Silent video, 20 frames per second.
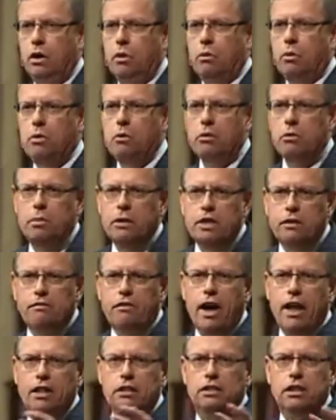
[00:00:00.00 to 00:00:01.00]
We want to be the
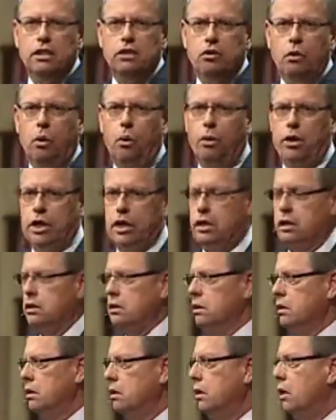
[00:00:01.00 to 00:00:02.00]
valedictorian.
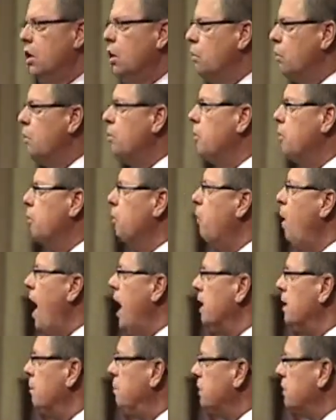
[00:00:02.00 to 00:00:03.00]
We want to
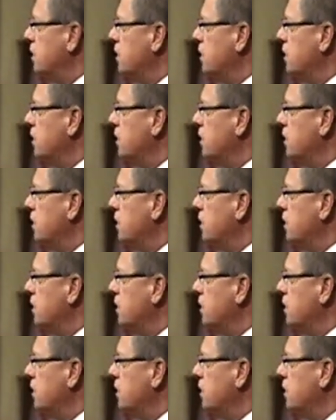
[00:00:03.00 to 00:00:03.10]
wind up at